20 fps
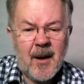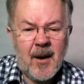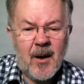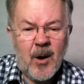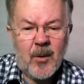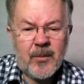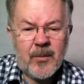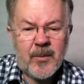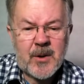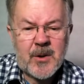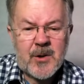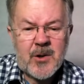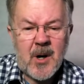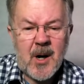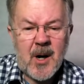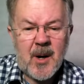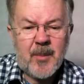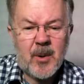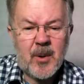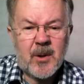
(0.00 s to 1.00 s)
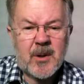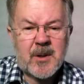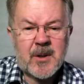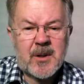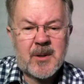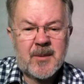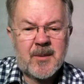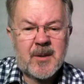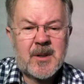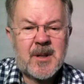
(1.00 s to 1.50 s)
on the tripod
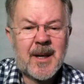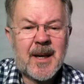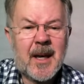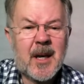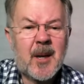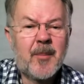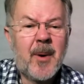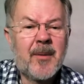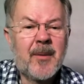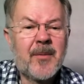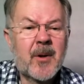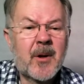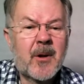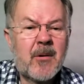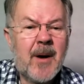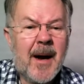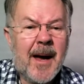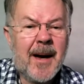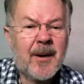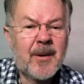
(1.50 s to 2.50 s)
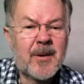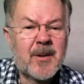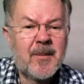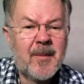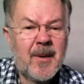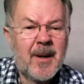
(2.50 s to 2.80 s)
to get above the crowd.